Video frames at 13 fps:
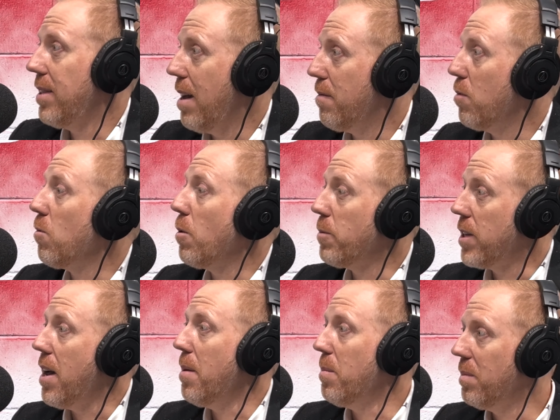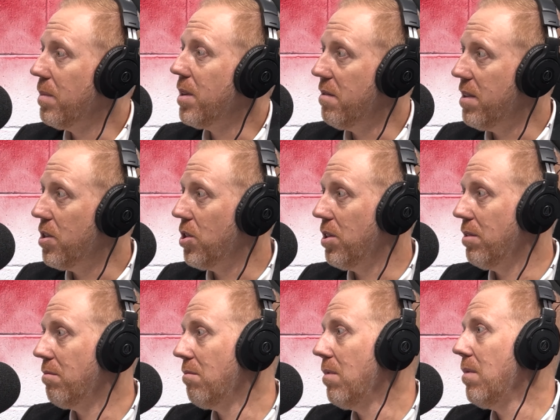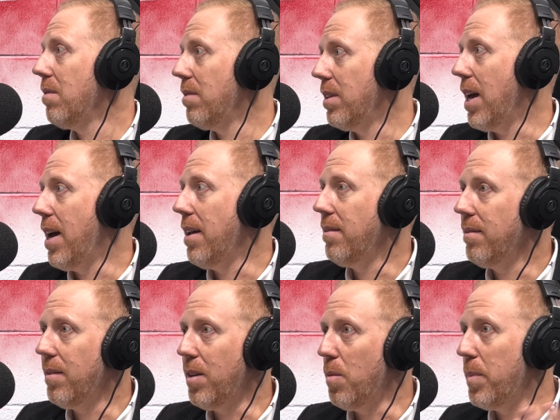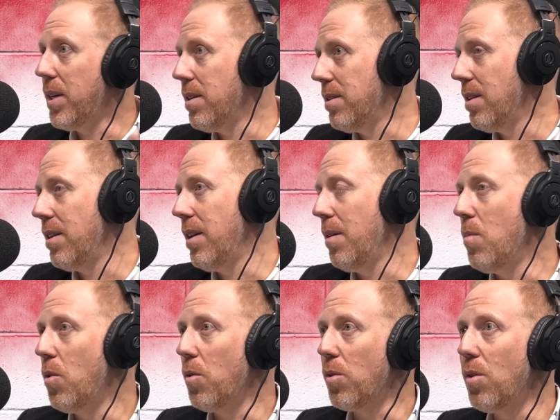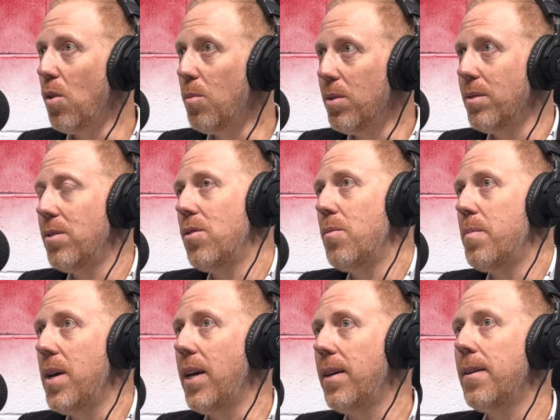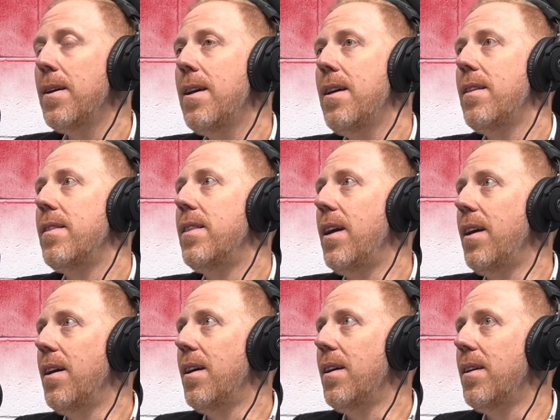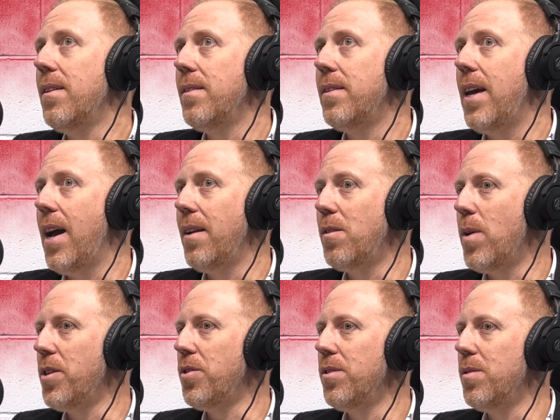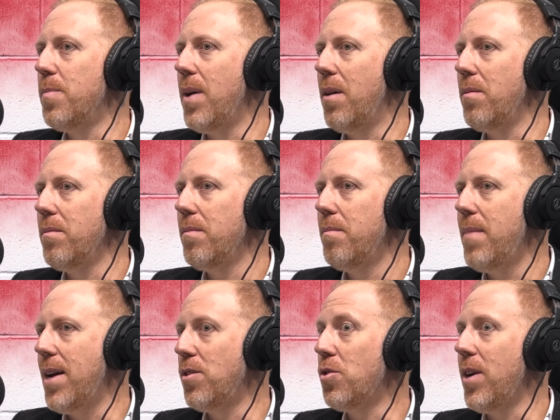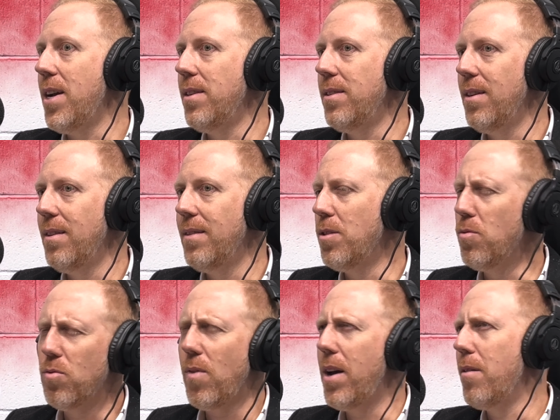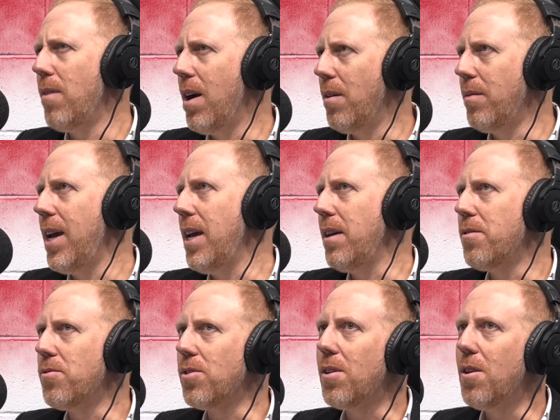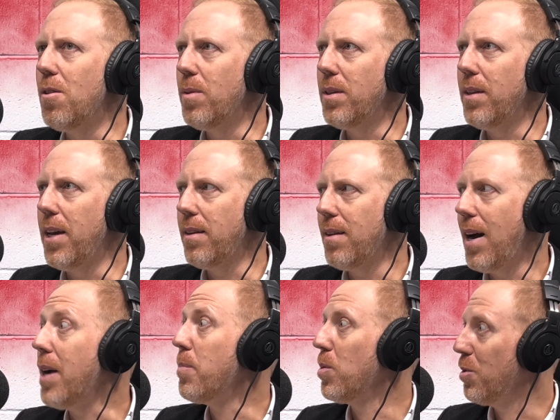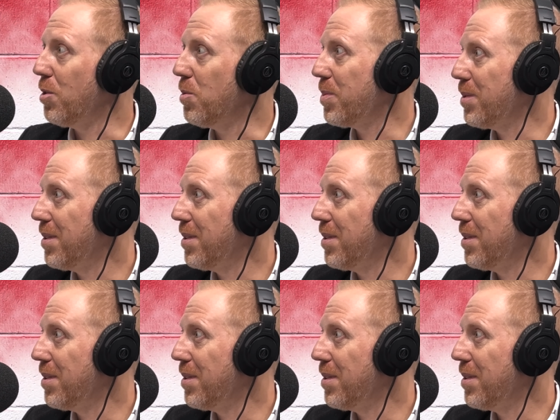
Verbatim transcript: They have a Rotem division that, you know, because Hyundai Motor Global is so big, they, uh, they had questions about mass transit. And this was right around eight years ago when, like, Hyperloop,